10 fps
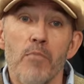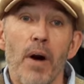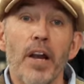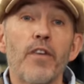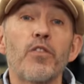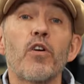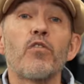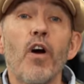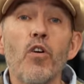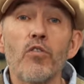But if you're a
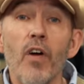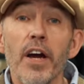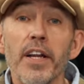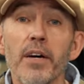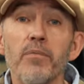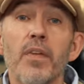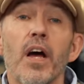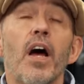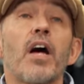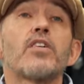road rider,
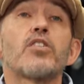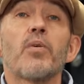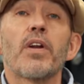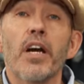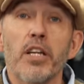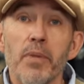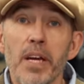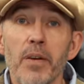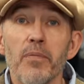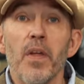someone like
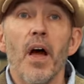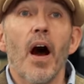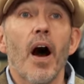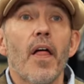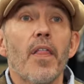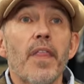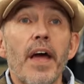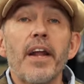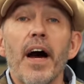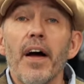me,
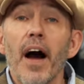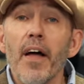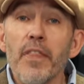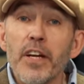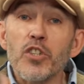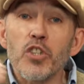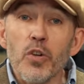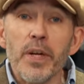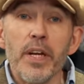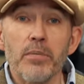then I think a
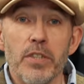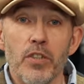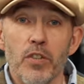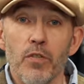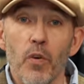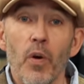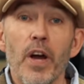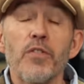Shoei comes into the fore.